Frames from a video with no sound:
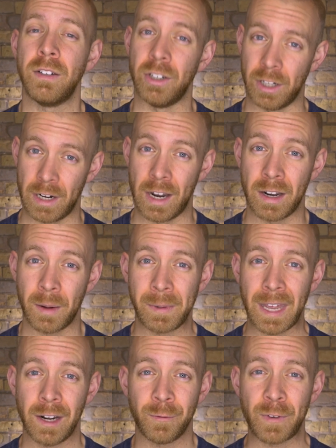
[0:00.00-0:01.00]
You're going to end up
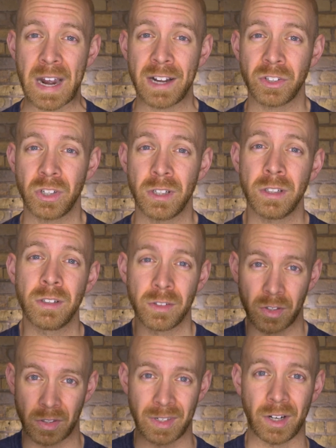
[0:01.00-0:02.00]
getting faster,
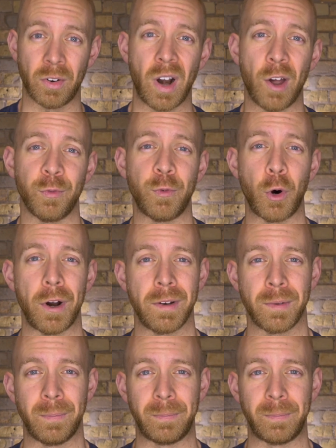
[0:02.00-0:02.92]
so stick around for it.